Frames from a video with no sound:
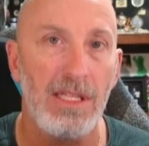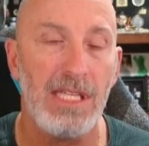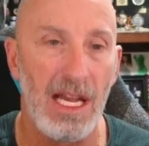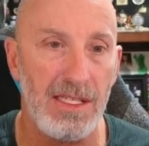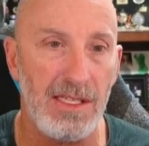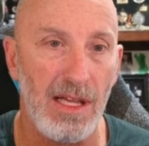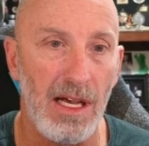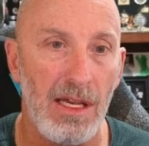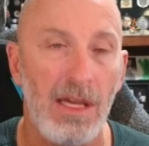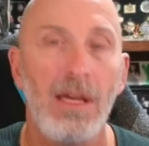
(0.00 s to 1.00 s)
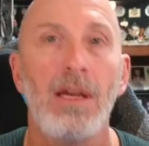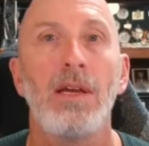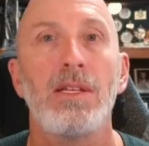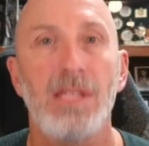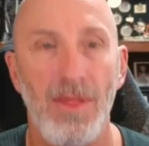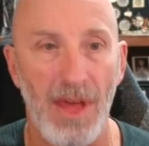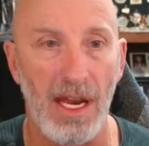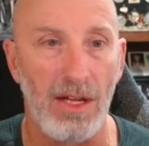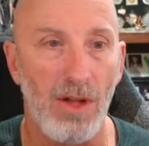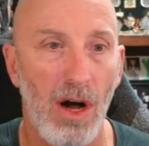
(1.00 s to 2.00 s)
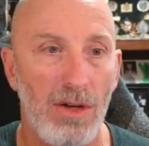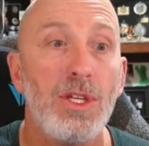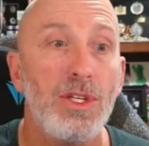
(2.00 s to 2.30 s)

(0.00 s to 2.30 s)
Tesla synthetic longs.